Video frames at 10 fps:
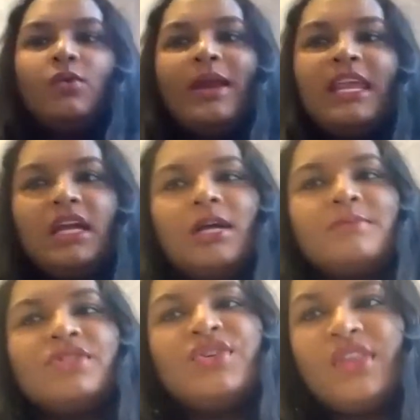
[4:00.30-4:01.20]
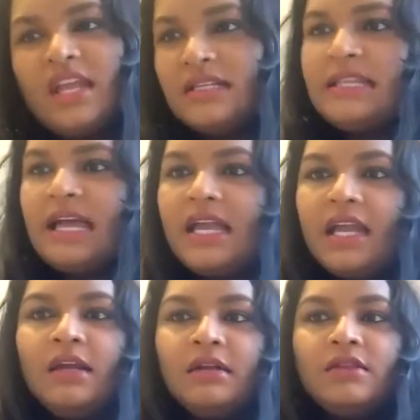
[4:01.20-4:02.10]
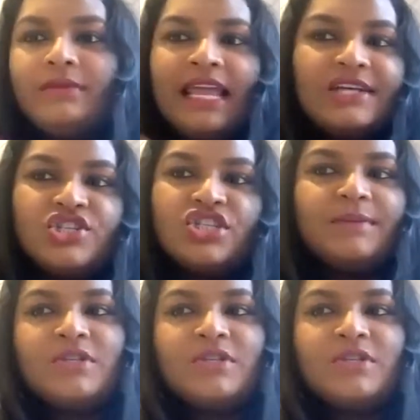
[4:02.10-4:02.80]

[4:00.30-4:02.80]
when it comes to things like the relationship